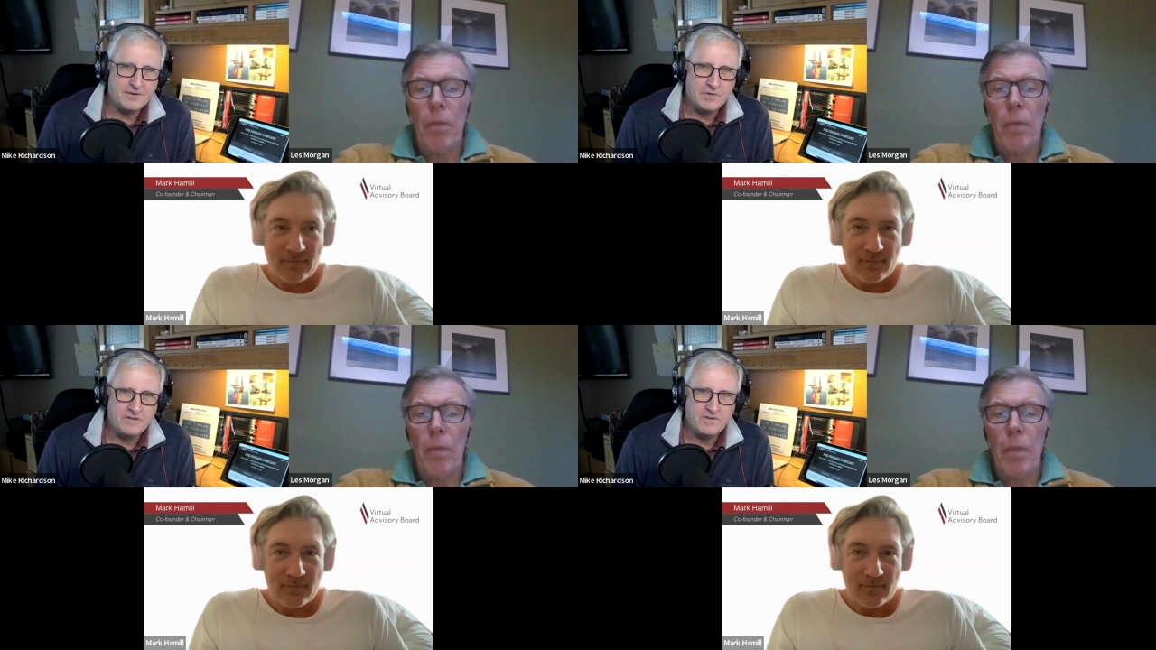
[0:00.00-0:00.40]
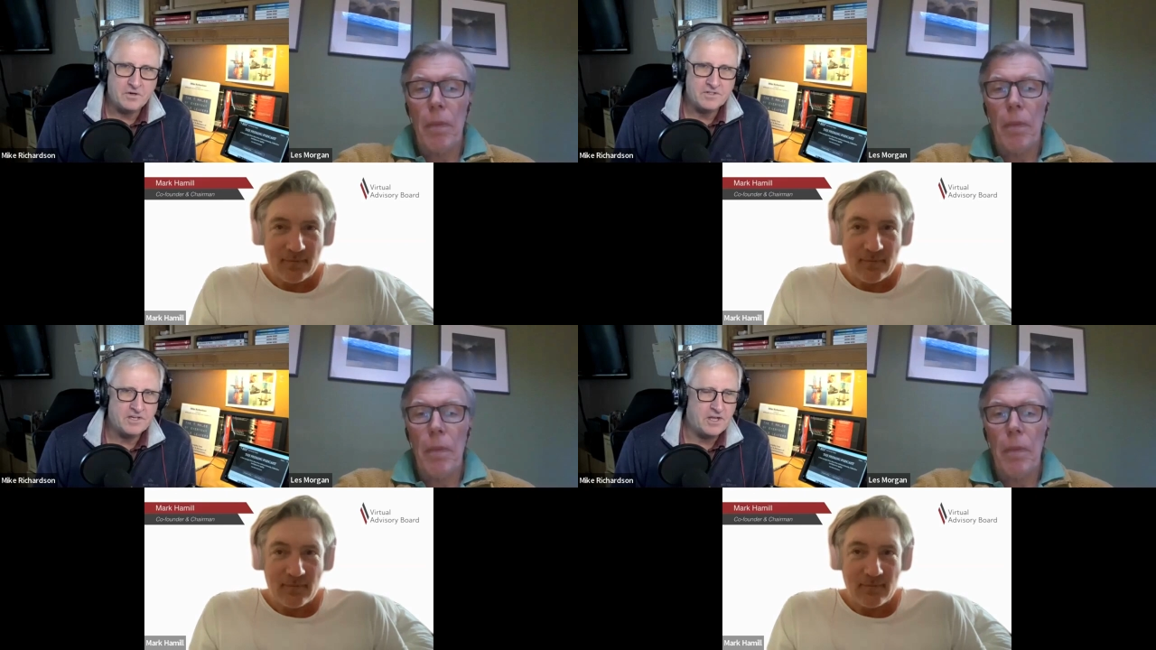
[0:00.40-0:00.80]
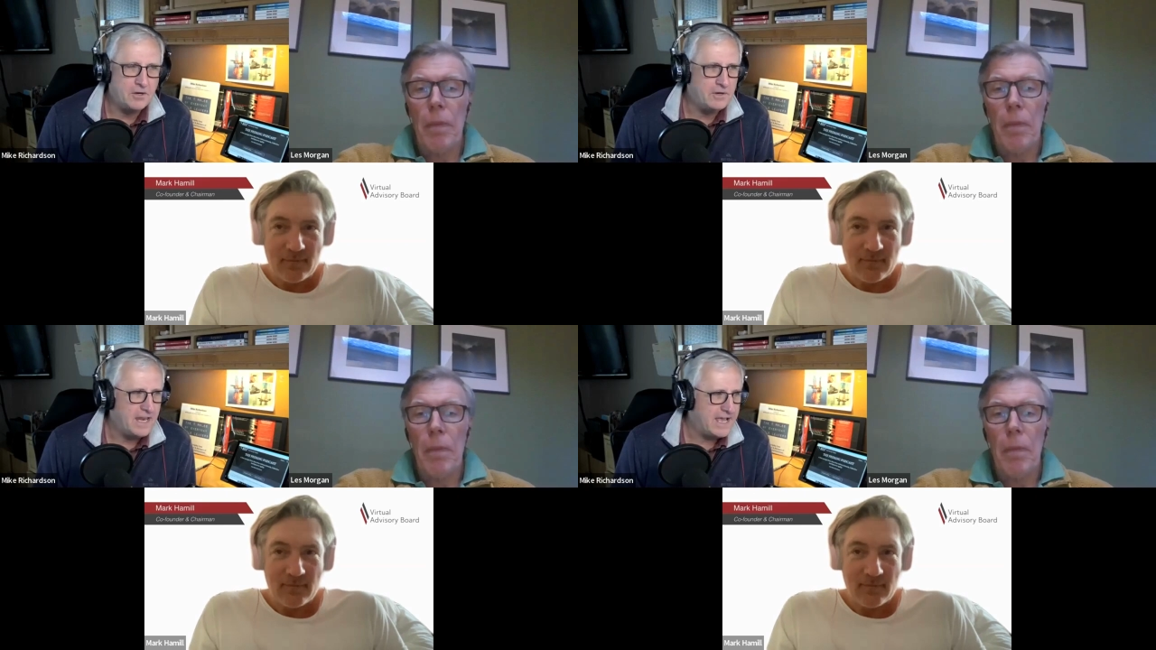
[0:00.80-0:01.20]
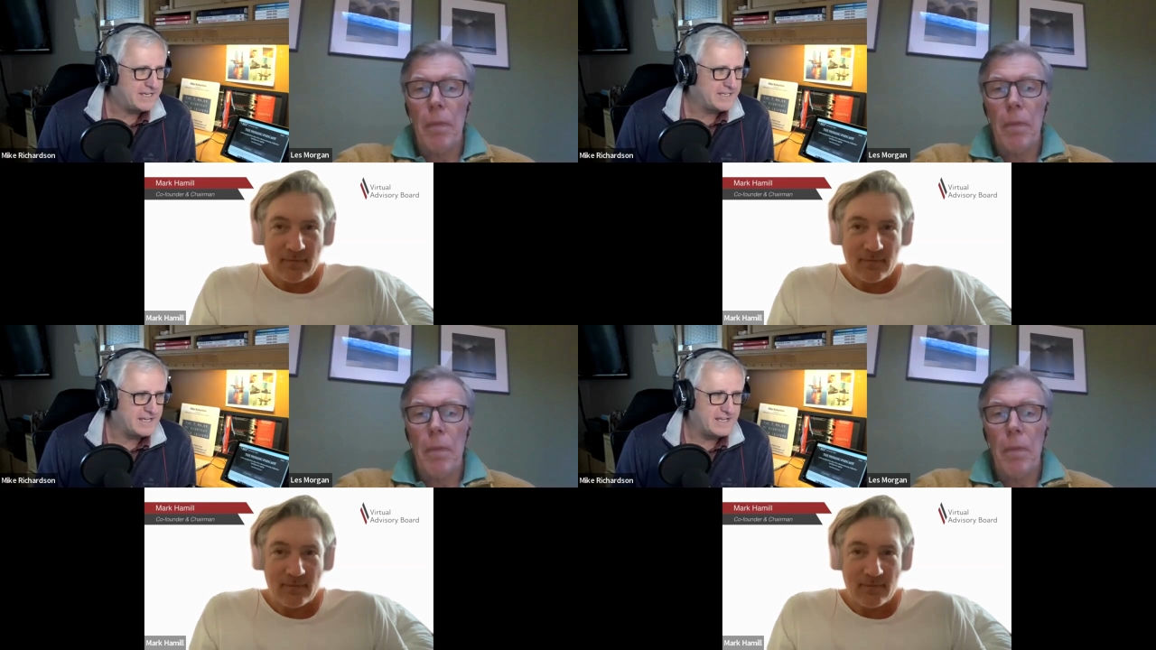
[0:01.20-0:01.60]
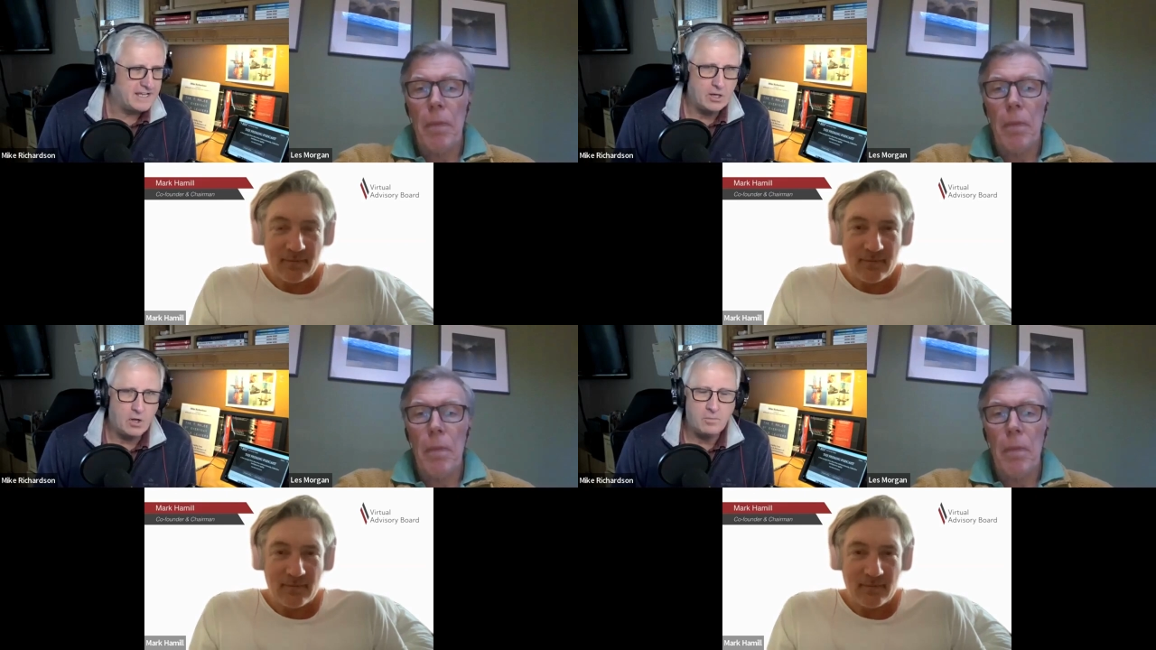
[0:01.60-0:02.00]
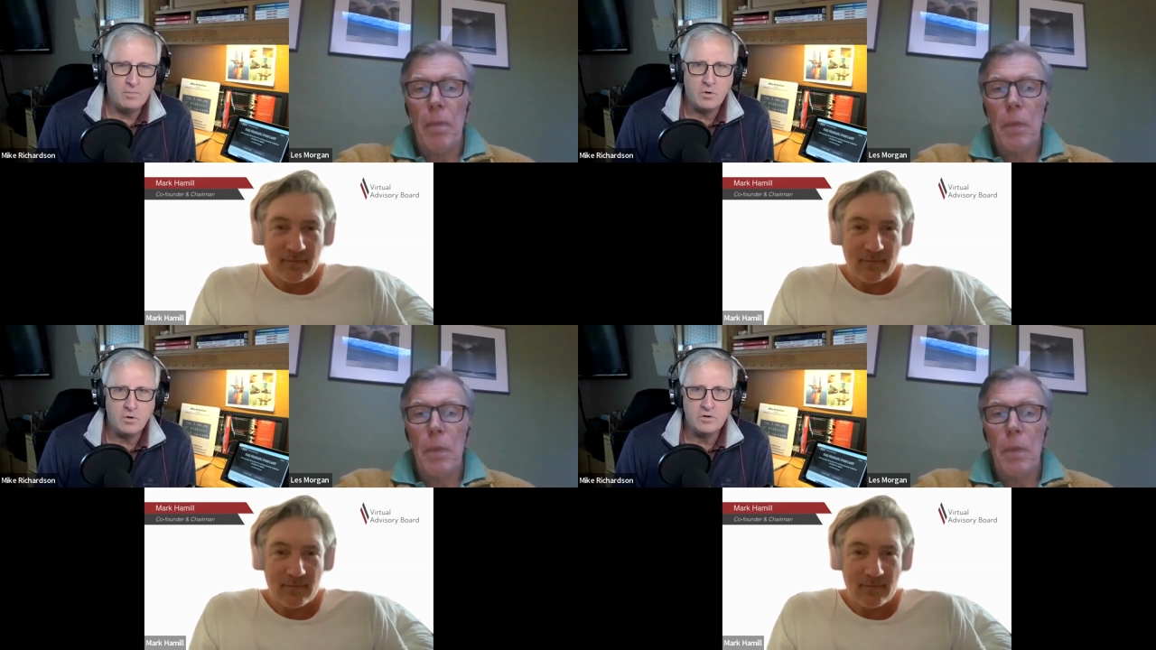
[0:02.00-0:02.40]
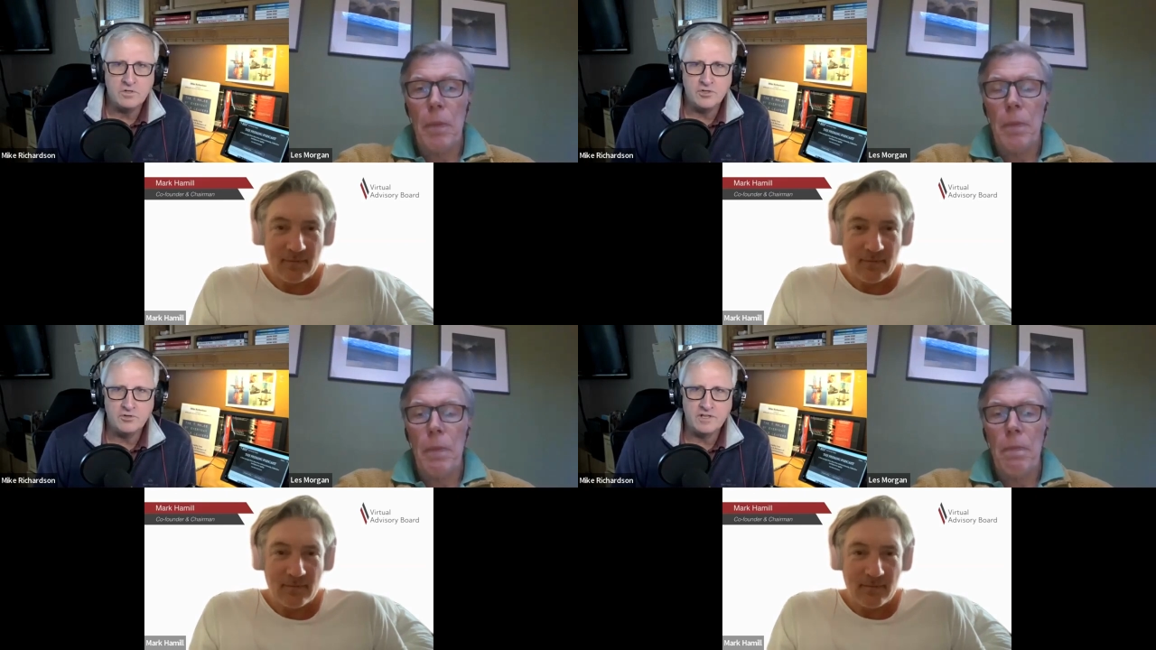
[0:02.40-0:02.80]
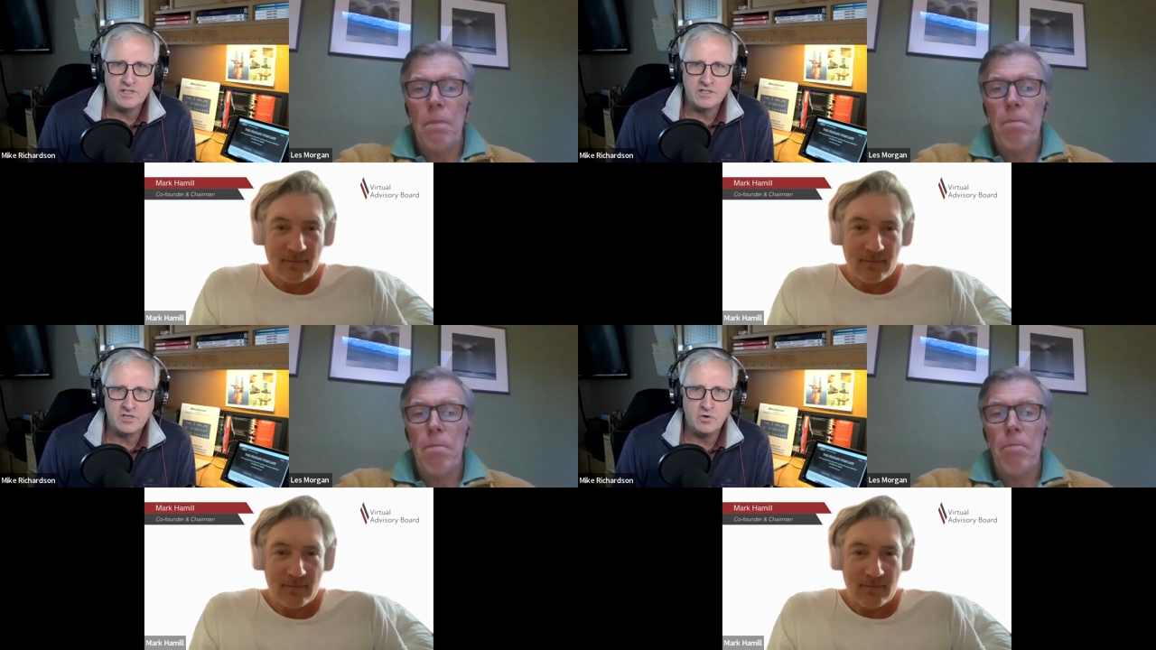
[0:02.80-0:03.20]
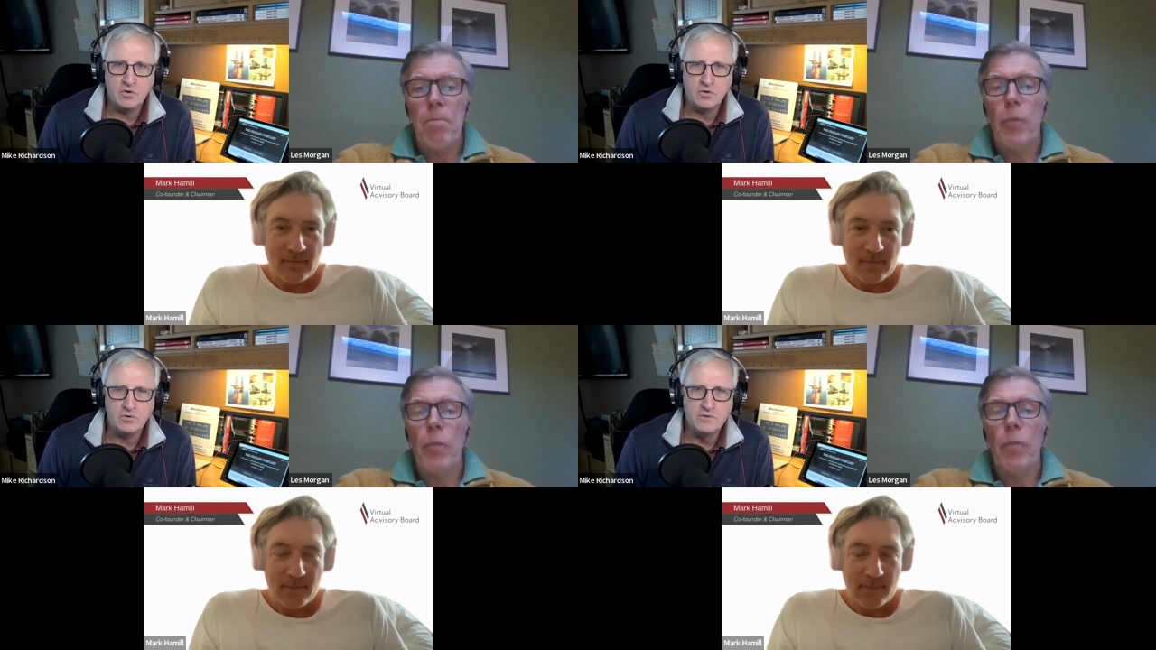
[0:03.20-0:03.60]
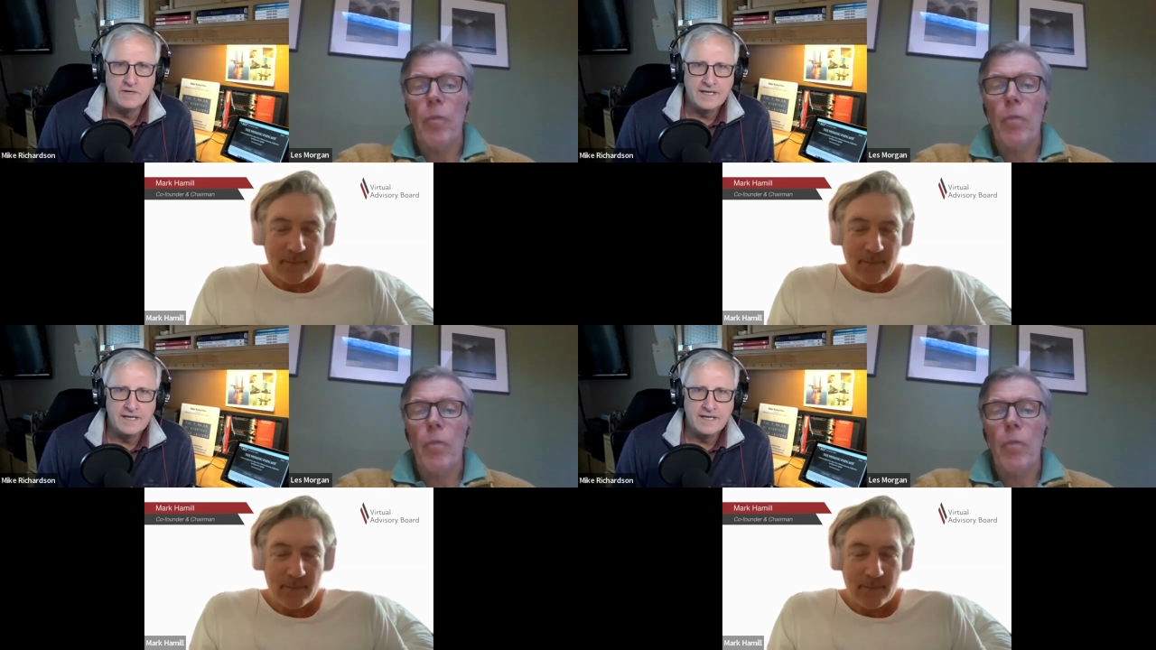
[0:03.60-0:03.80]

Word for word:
Speaker 1: we've got to know Les a lot more during this call